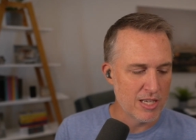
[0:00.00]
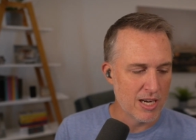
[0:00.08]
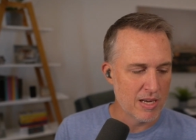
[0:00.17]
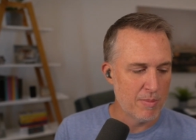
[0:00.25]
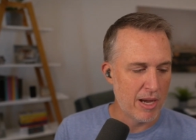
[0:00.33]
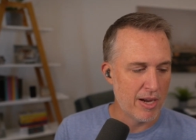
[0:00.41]

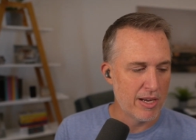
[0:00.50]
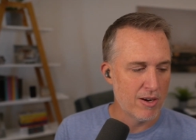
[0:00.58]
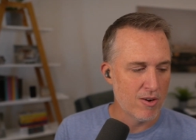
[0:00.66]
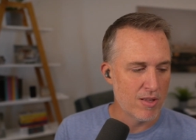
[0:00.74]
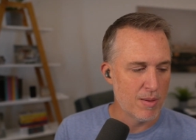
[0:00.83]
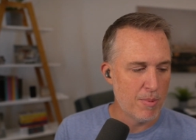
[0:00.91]
talk about
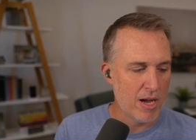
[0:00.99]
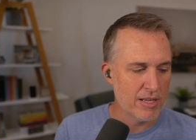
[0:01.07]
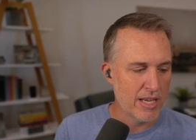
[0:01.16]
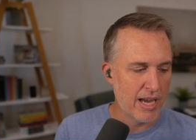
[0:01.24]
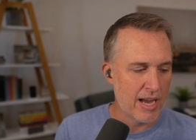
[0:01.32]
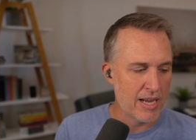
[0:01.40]
here on the
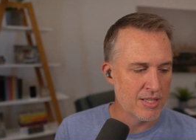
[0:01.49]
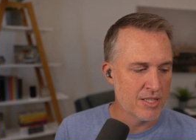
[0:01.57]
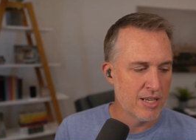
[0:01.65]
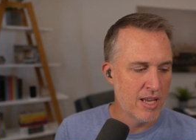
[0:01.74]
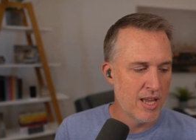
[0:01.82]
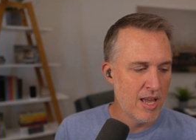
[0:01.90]
podcast,